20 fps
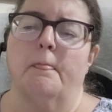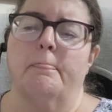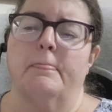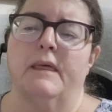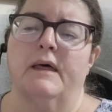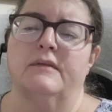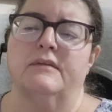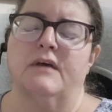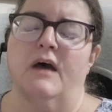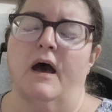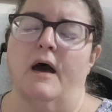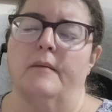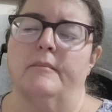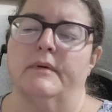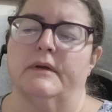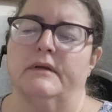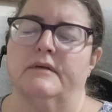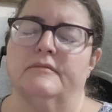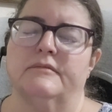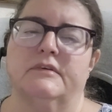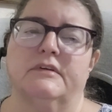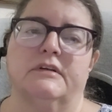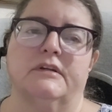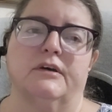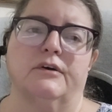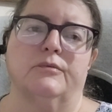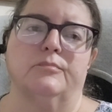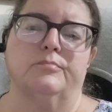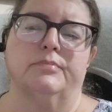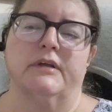as a hobby, you
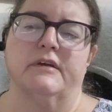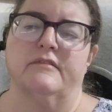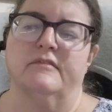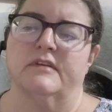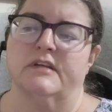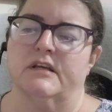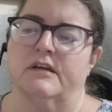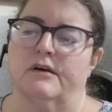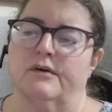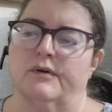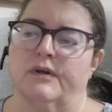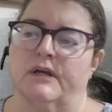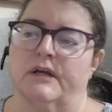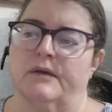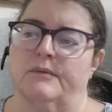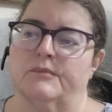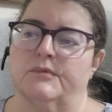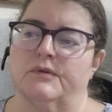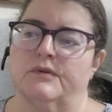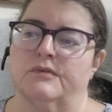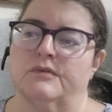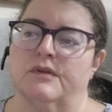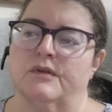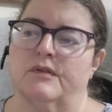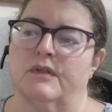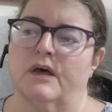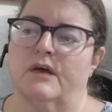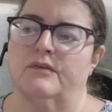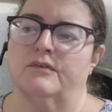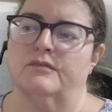know, play video games. So
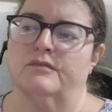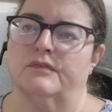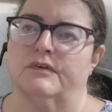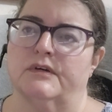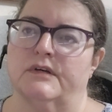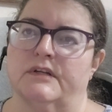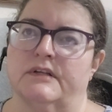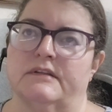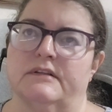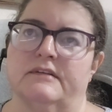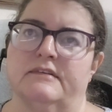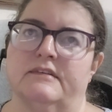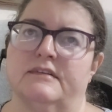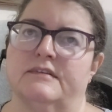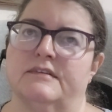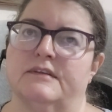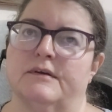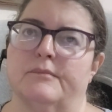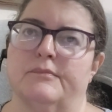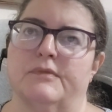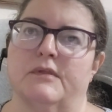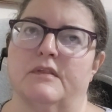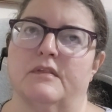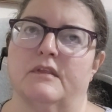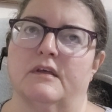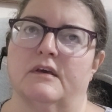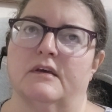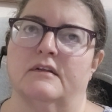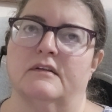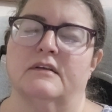that was fun. And this is something
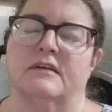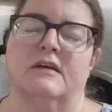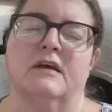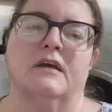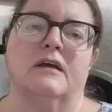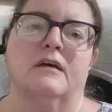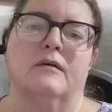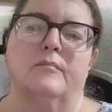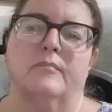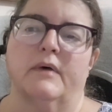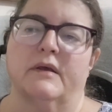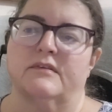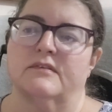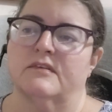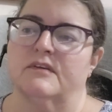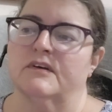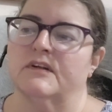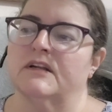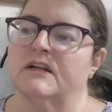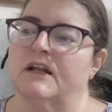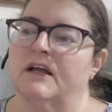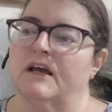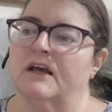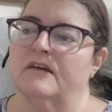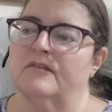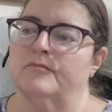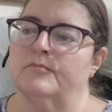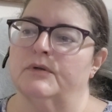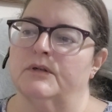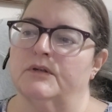that my son and I
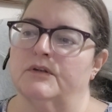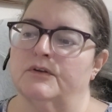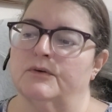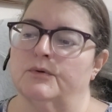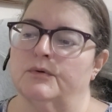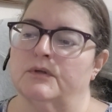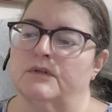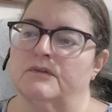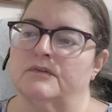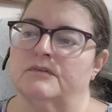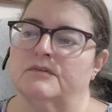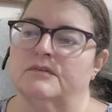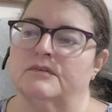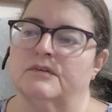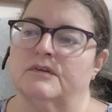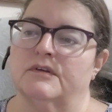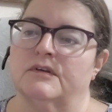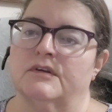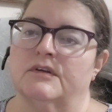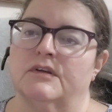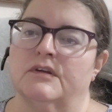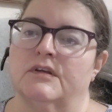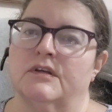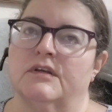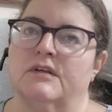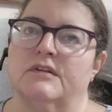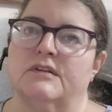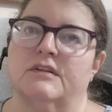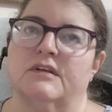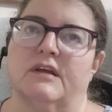have been doing
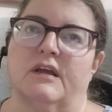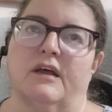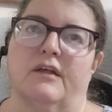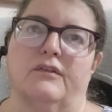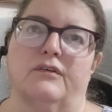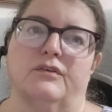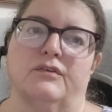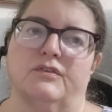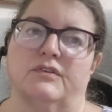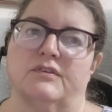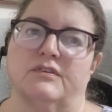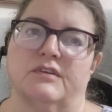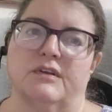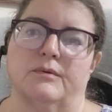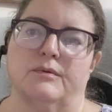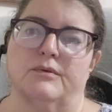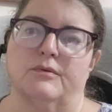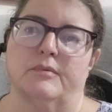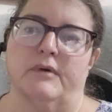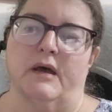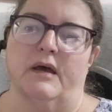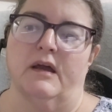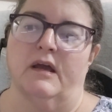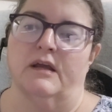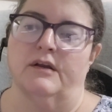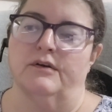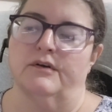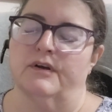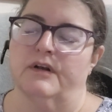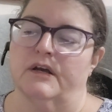together since he was about
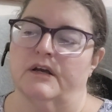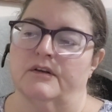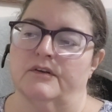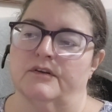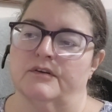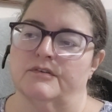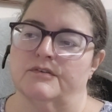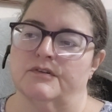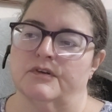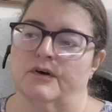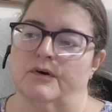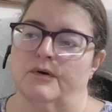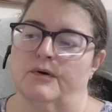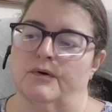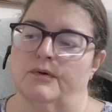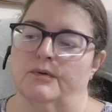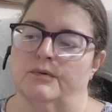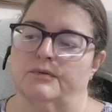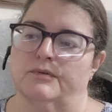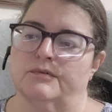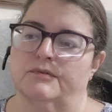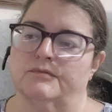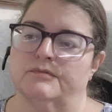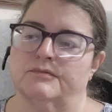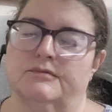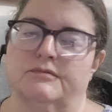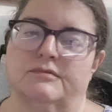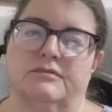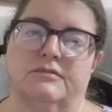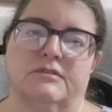8 or 9 years old.
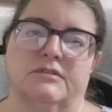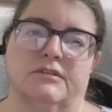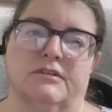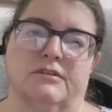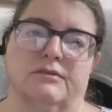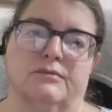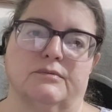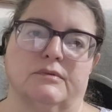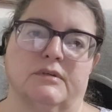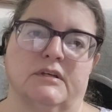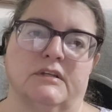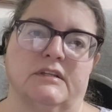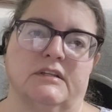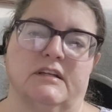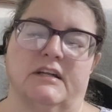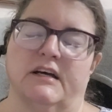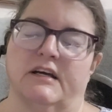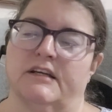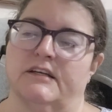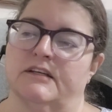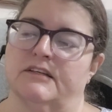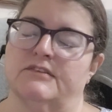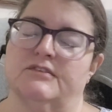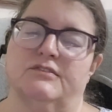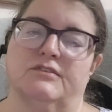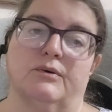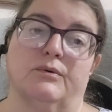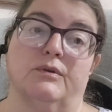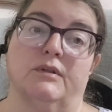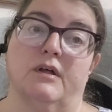you know, in the 90s.
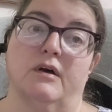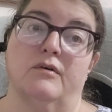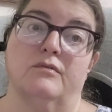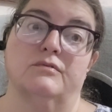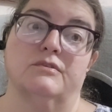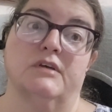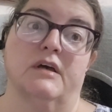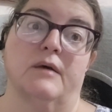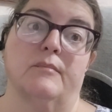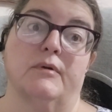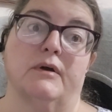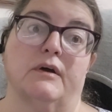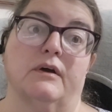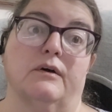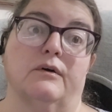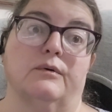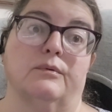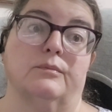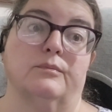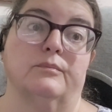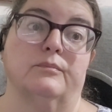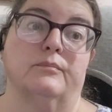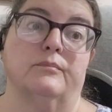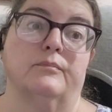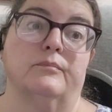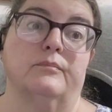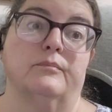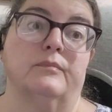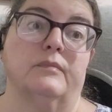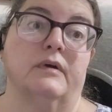So a long time ago.
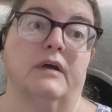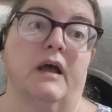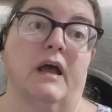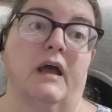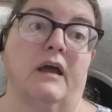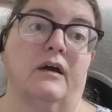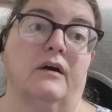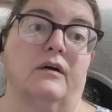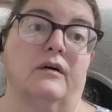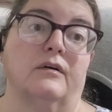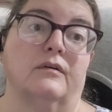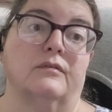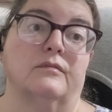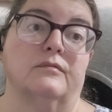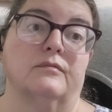Hang on.